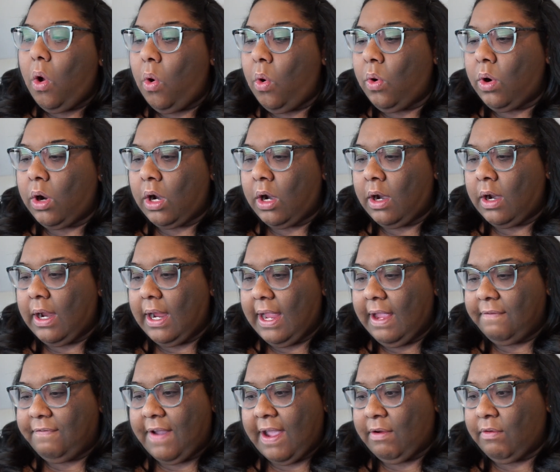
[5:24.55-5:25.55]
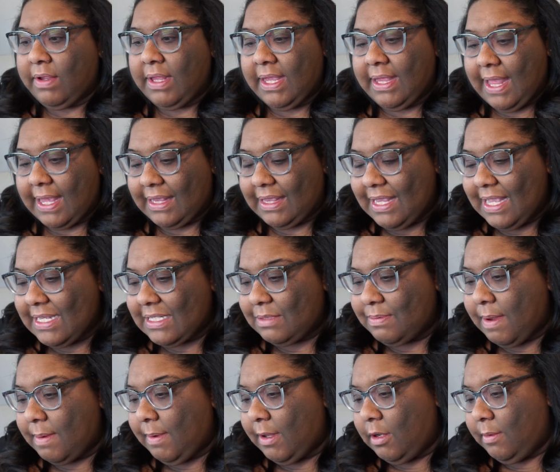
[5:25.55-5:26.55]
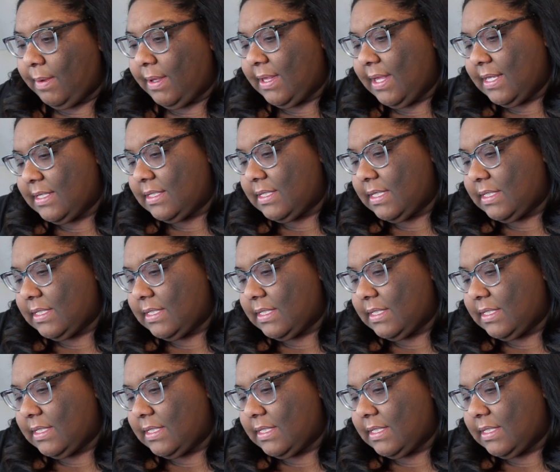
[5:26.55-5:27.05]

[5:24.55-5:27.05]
or if I really like this, maybe it'll be this.